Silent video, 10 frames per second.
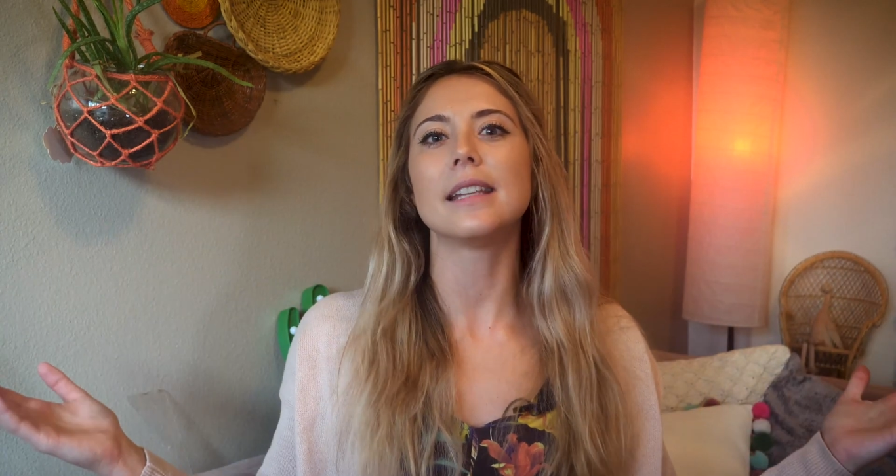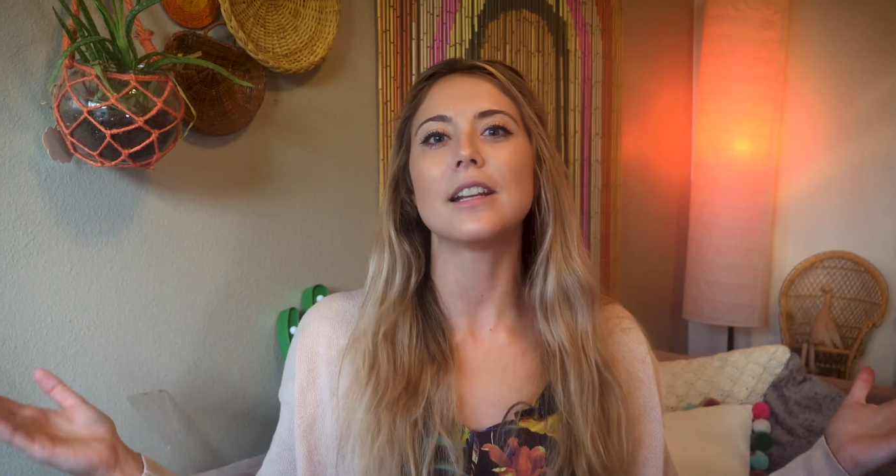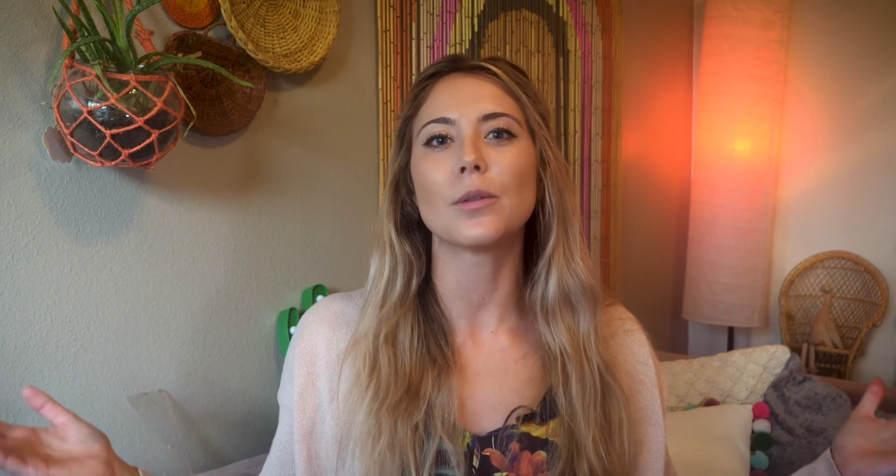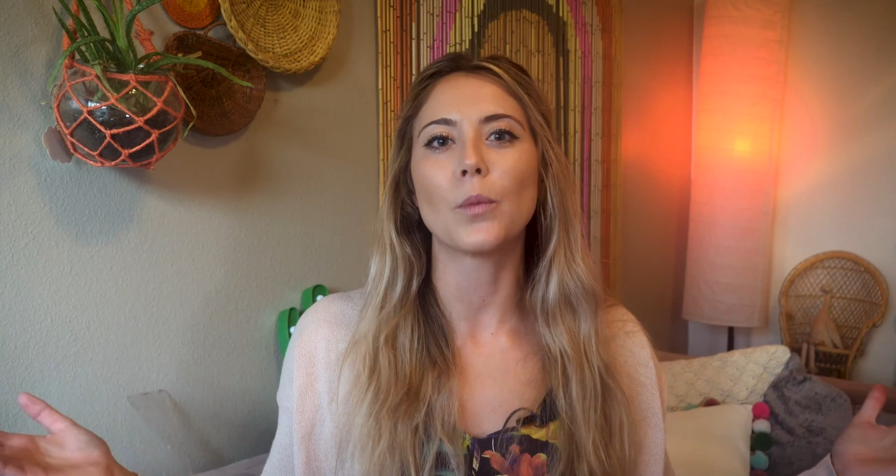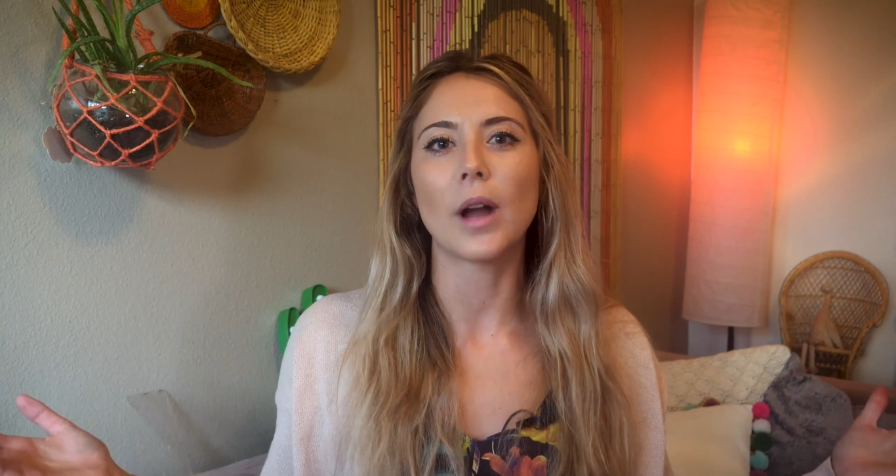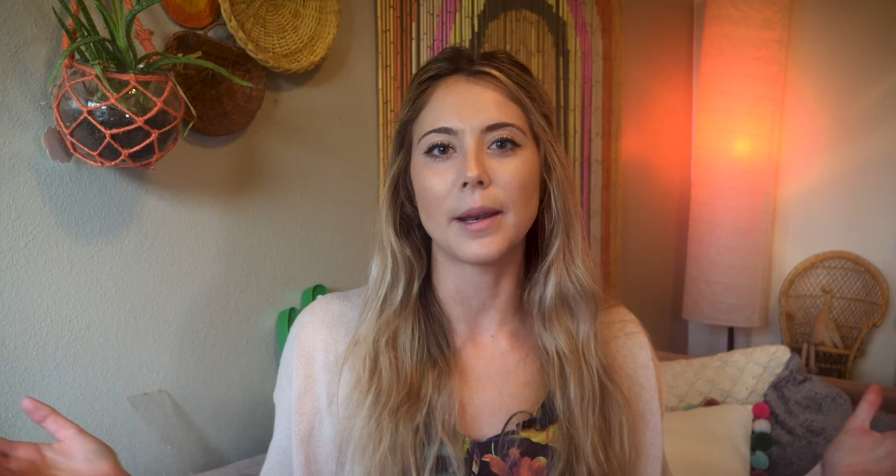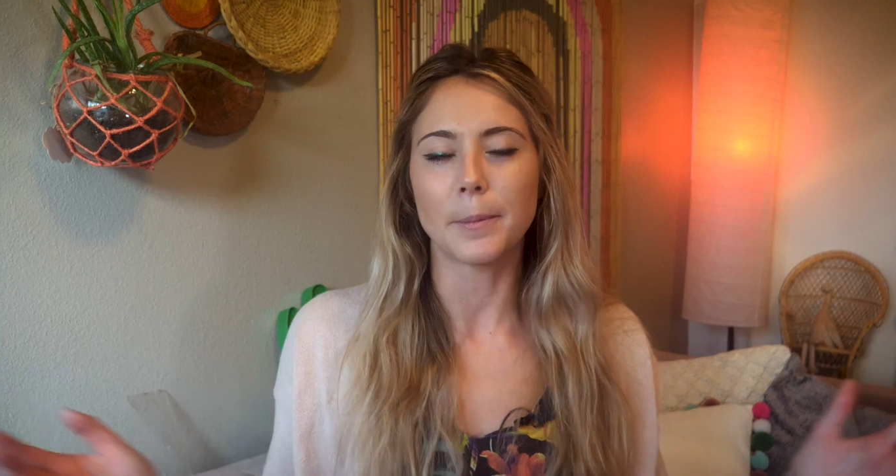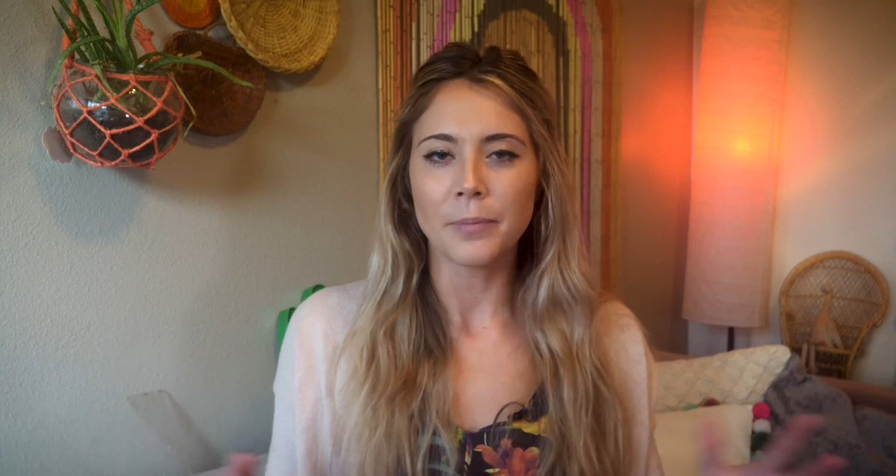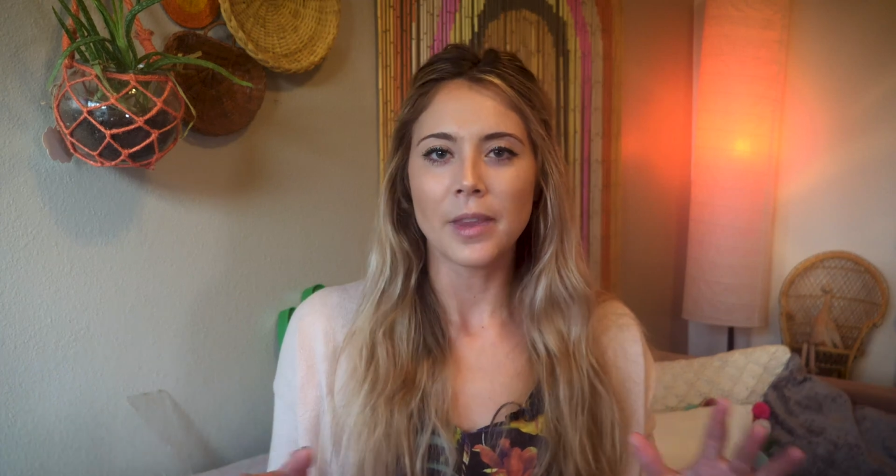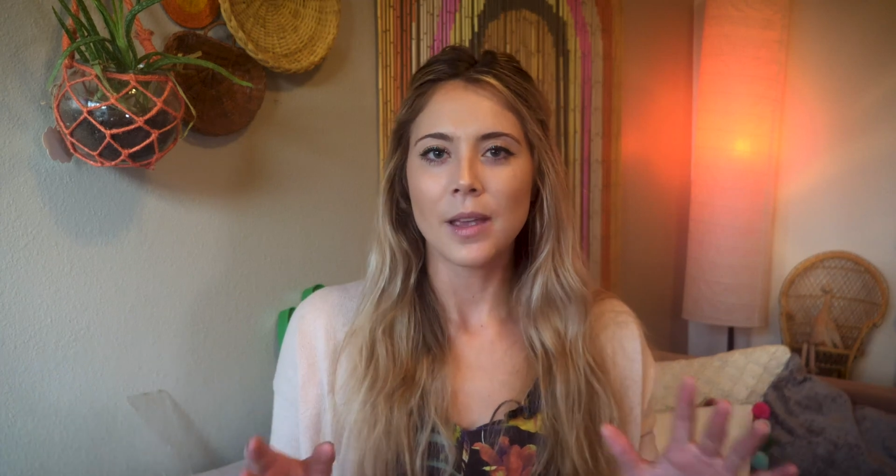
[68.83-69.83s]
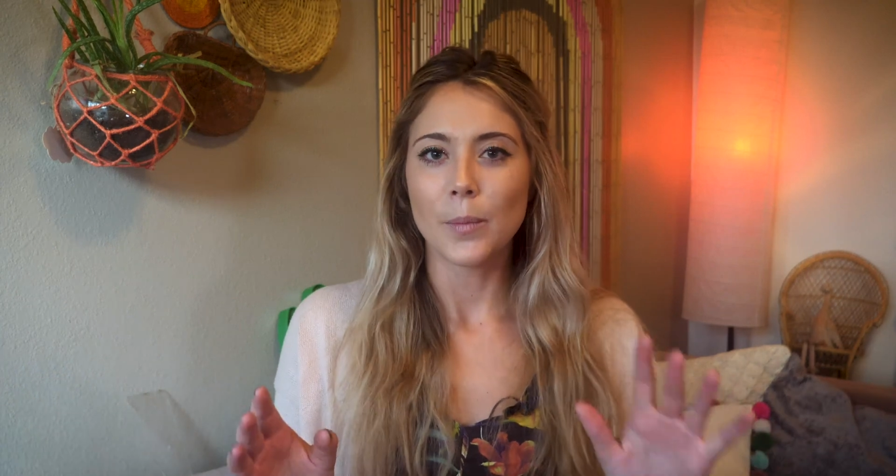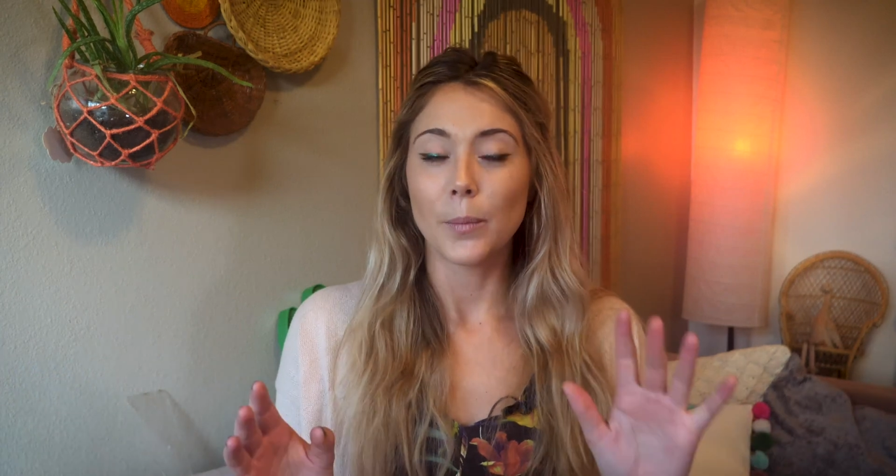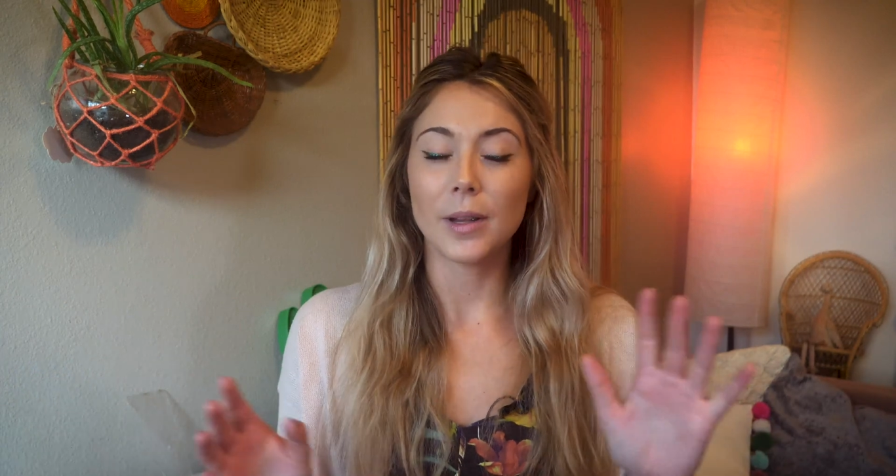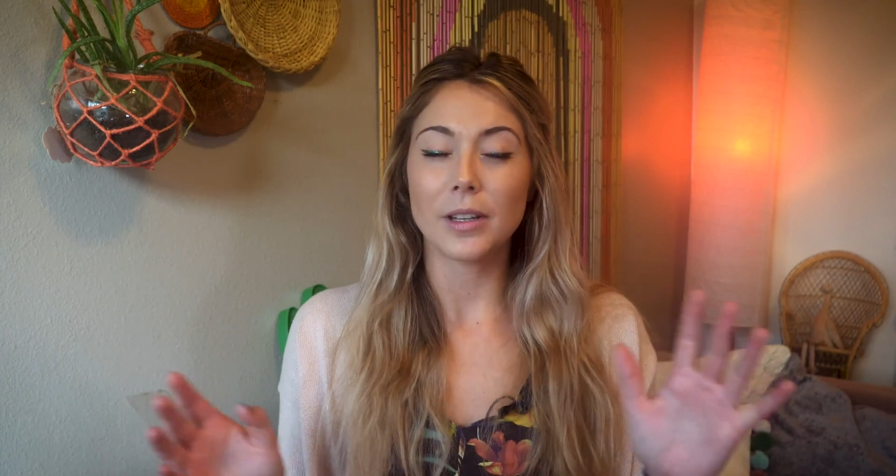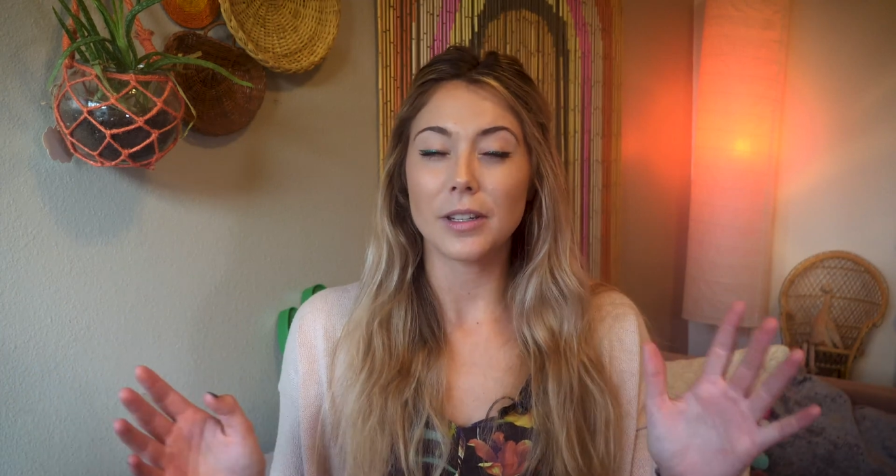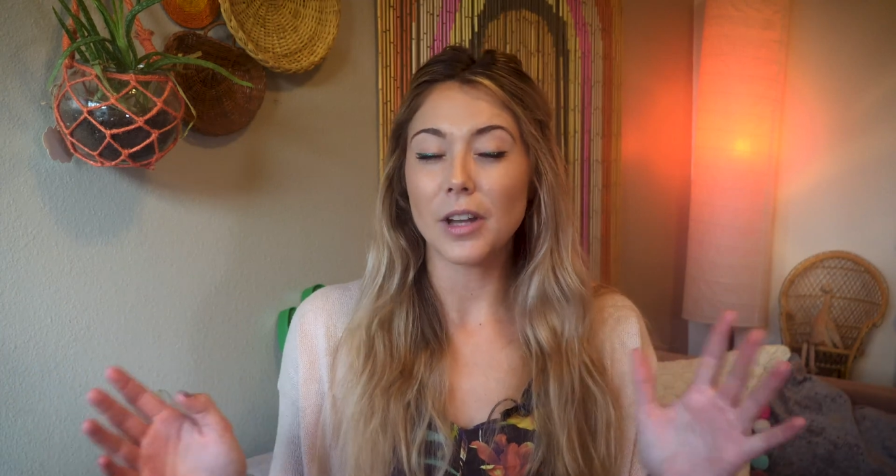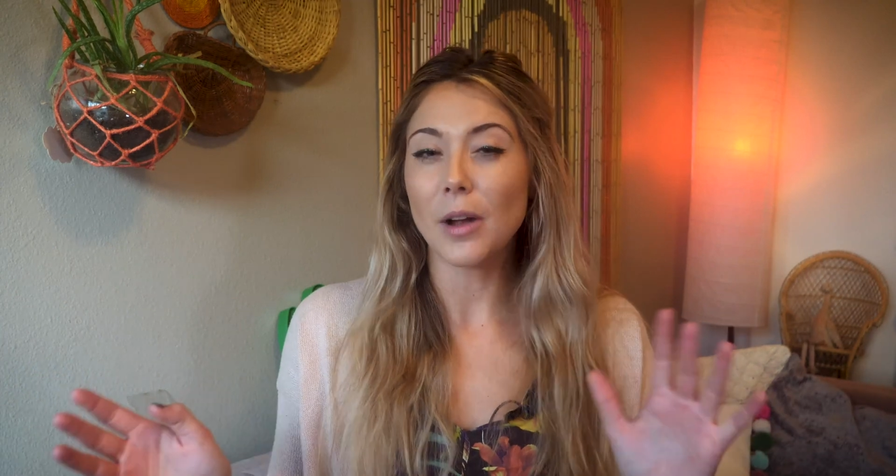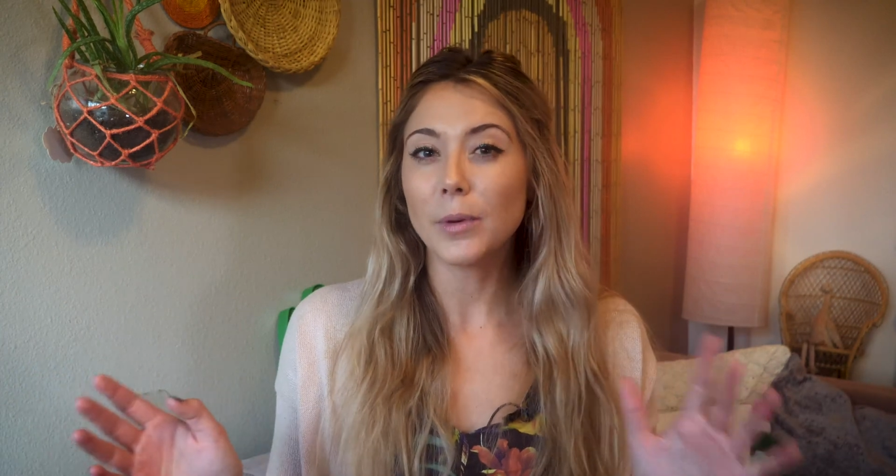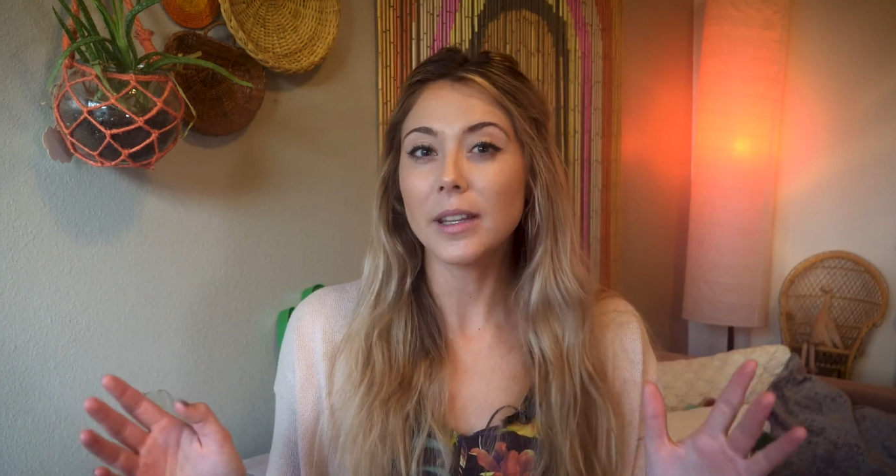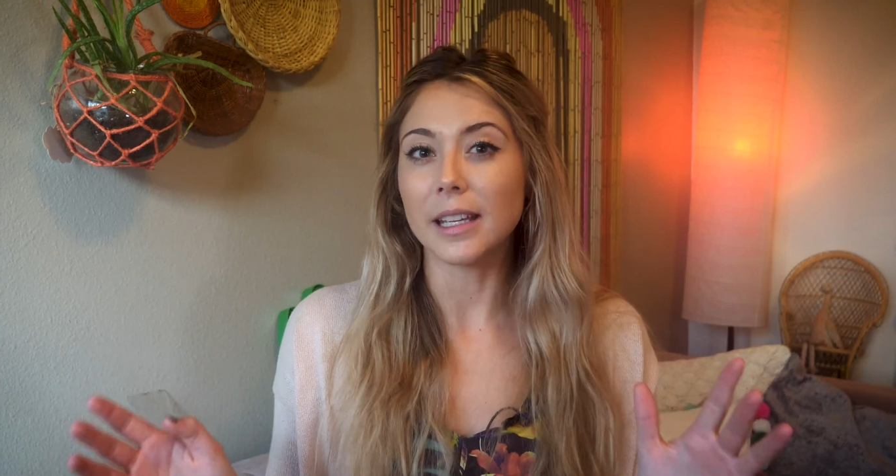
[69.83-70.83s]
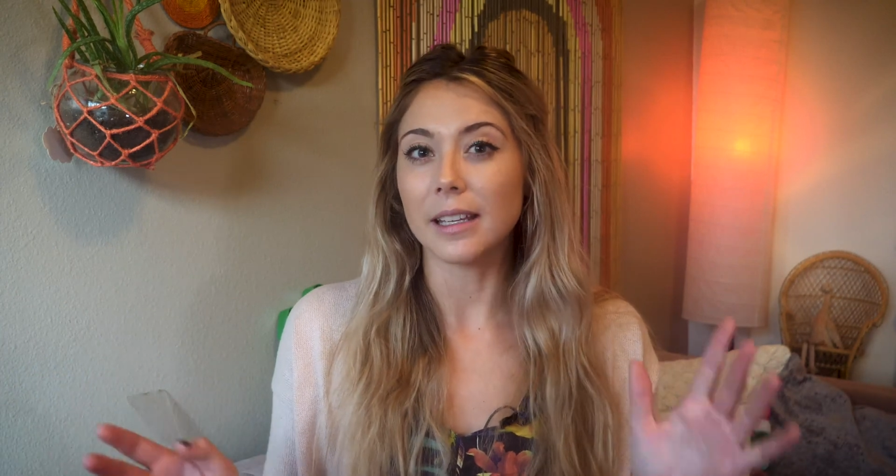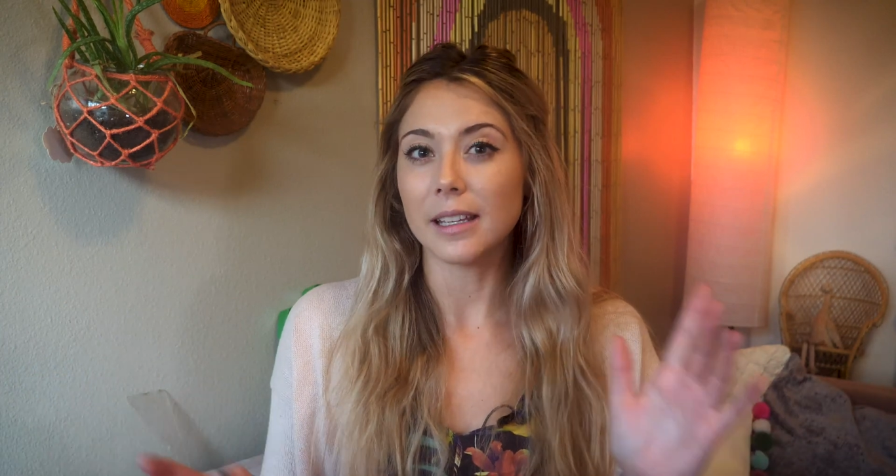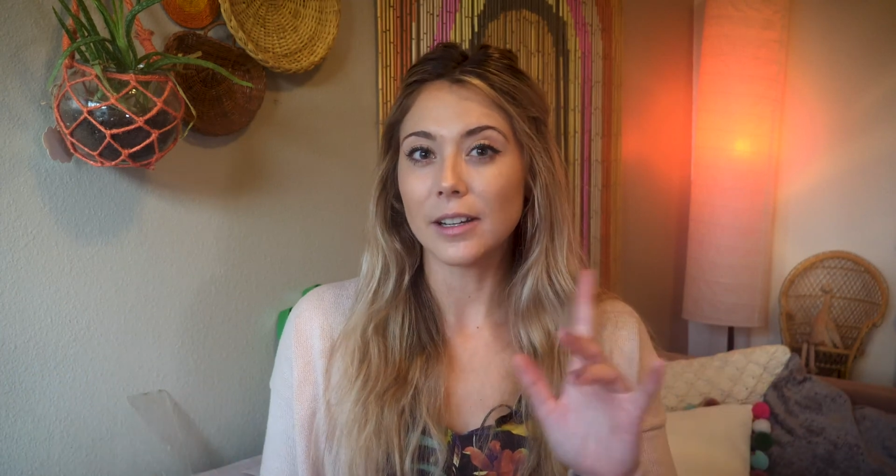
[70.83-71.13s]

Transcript: nationwide, but not really.